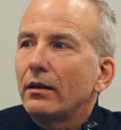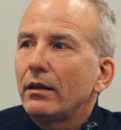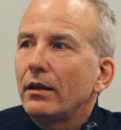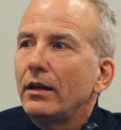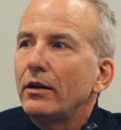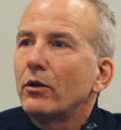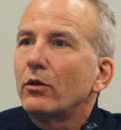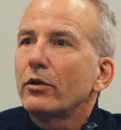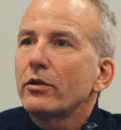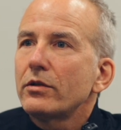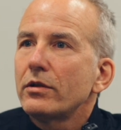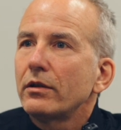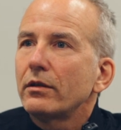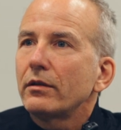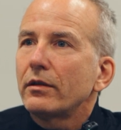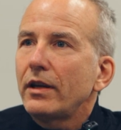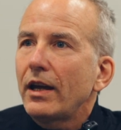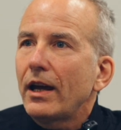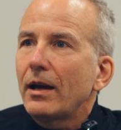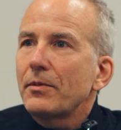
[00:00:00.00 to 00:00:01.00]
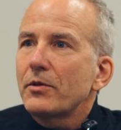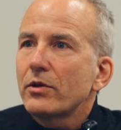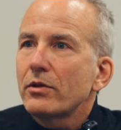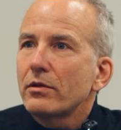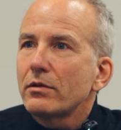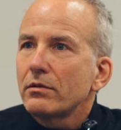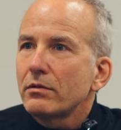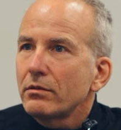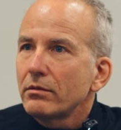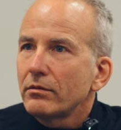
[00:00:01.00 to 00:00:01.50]
in order to
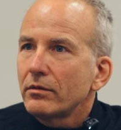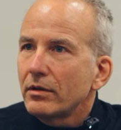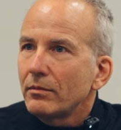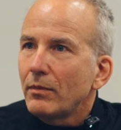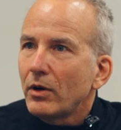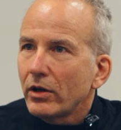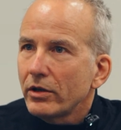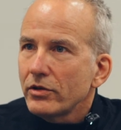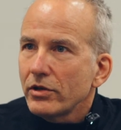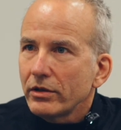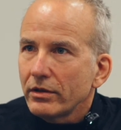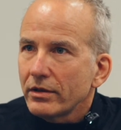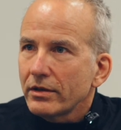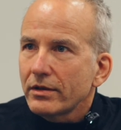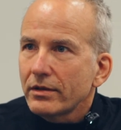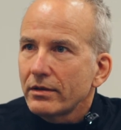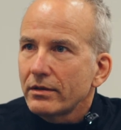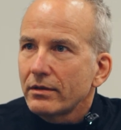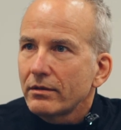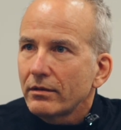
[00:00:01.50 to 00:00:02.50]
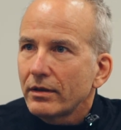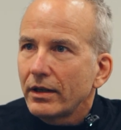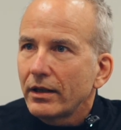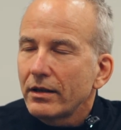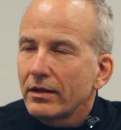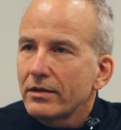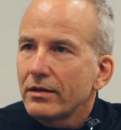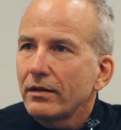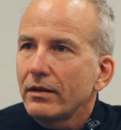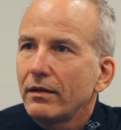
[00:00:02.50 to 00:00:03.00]
capture the margins right,
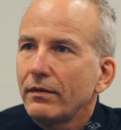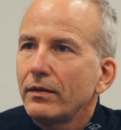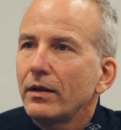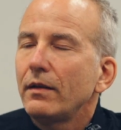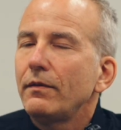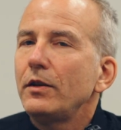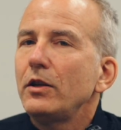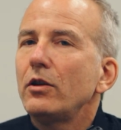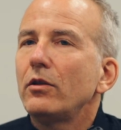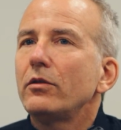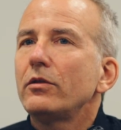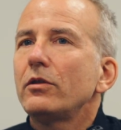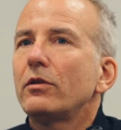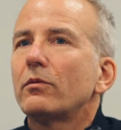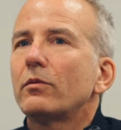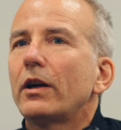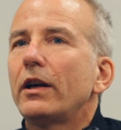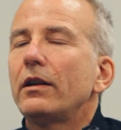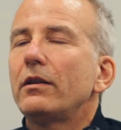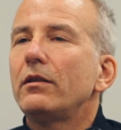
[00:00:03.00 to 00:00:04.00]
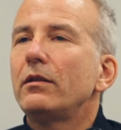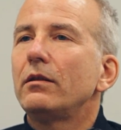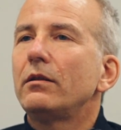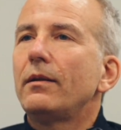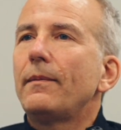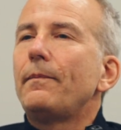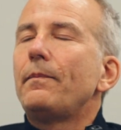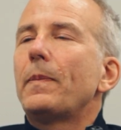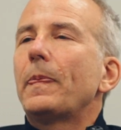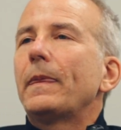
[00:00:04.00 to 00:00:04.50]
right. if, if you don't do it right
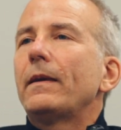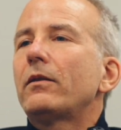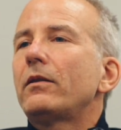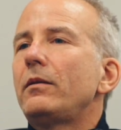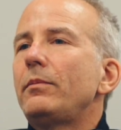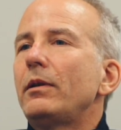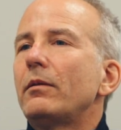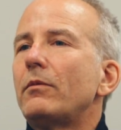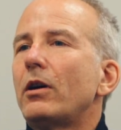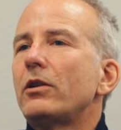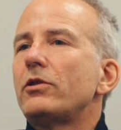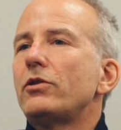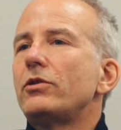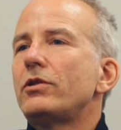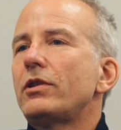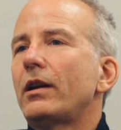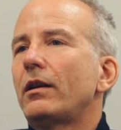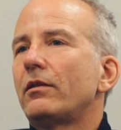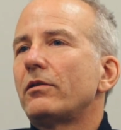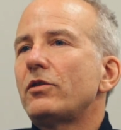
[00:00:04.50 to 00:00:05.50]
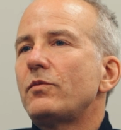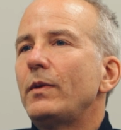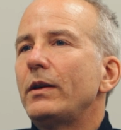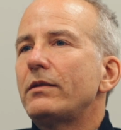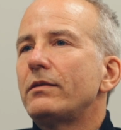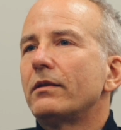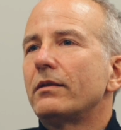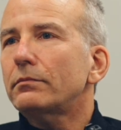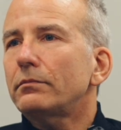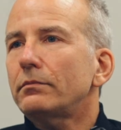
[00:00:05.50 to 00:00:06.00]
you're going to be a margin challenged business.